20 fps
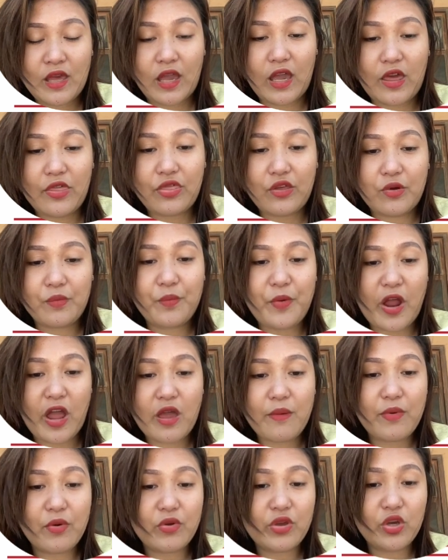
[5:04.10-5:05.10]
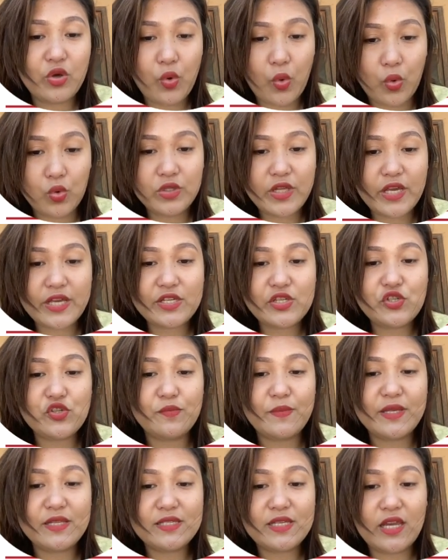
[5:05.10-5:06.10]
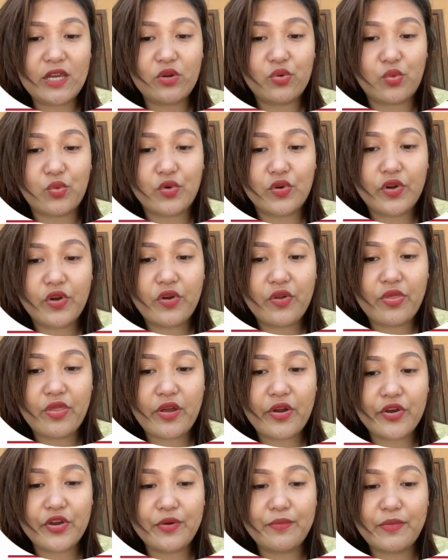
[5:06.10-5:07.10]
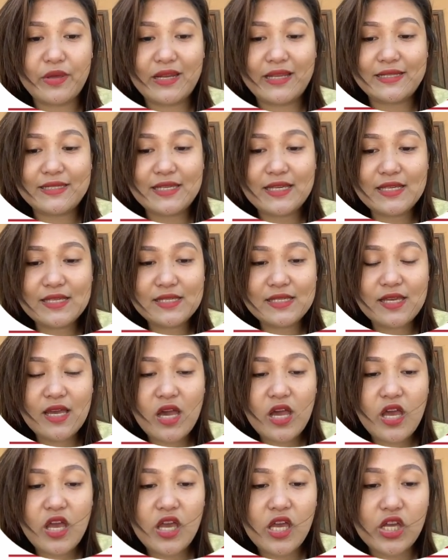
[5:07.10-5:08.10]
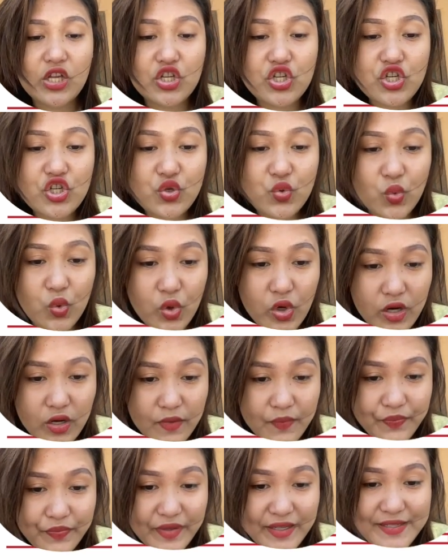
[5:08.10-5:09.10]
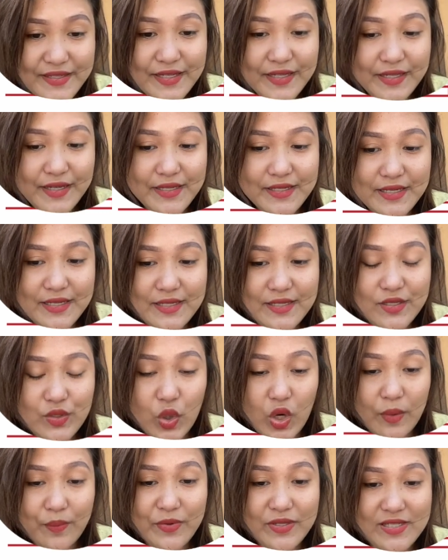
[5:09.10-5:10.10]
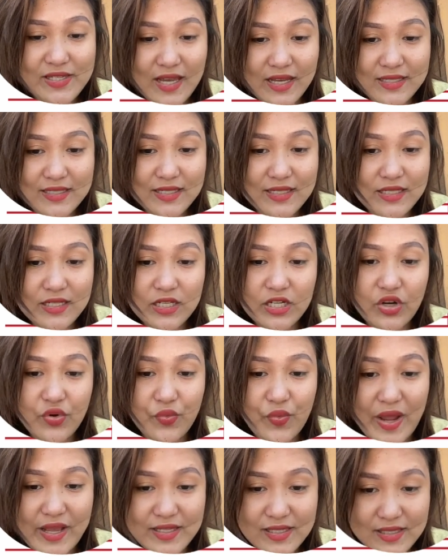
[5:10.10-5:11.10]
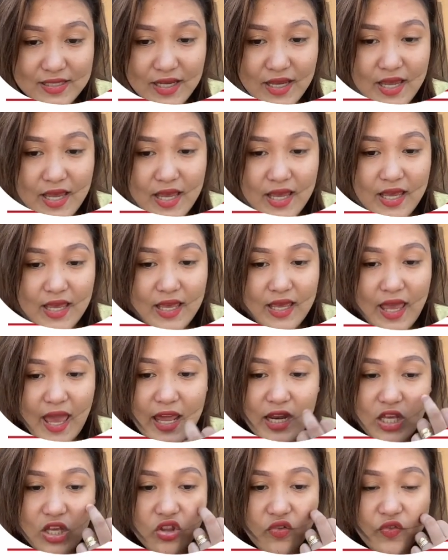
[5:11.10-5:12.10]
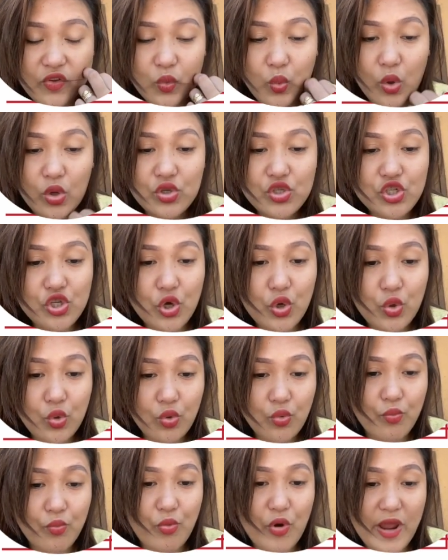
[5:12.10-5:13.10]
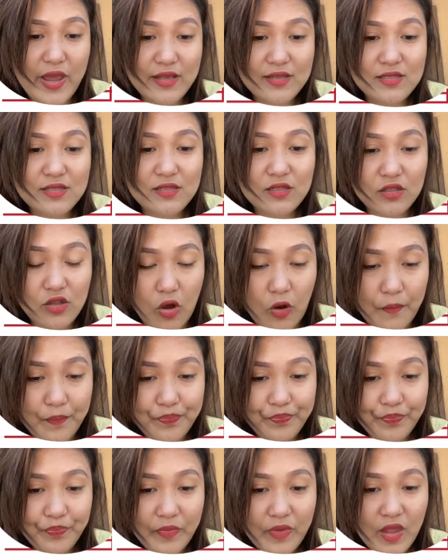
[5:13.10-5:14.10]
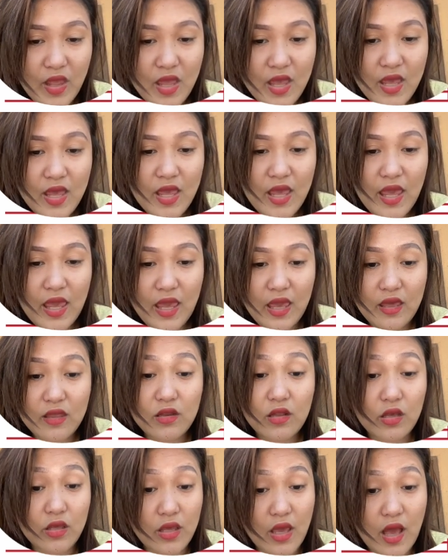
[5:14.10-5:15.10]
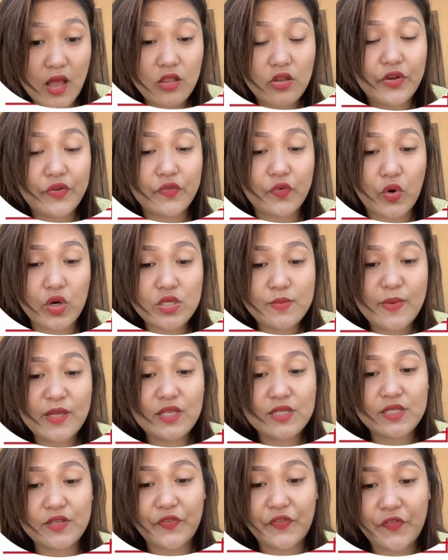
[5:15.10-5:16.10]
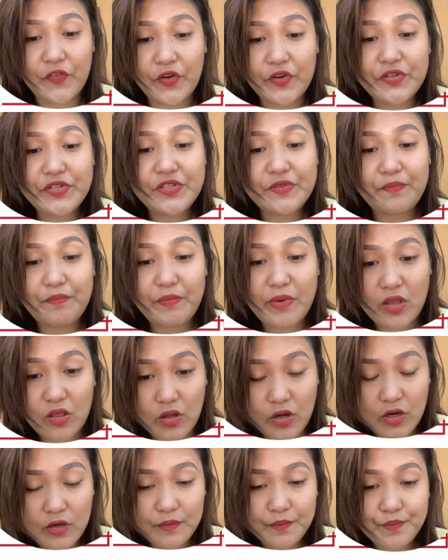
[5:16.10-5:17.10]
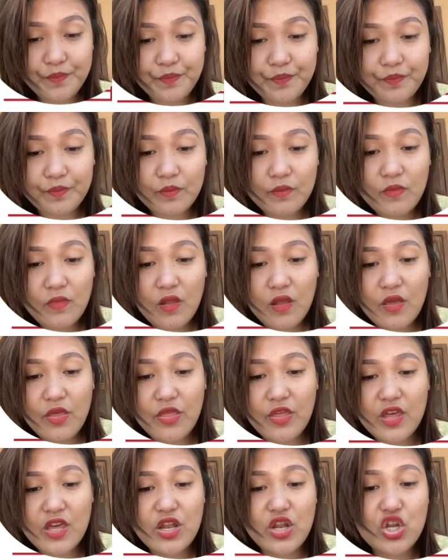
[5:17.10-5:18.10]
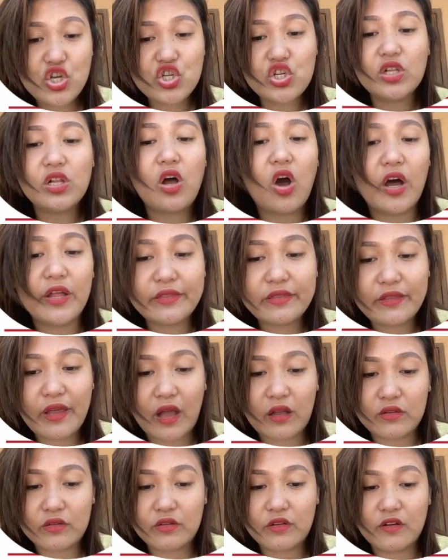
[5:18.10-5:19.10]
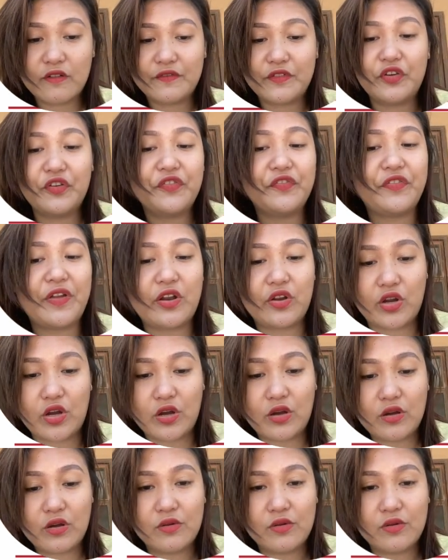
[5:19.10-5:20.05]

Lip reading: And their primary goal is to maintain order in their communities, ensure citizens are protected, and arrest any individuals who breaks the law. And yeah, law enforcement is the first pillar, the initial contact of the offender.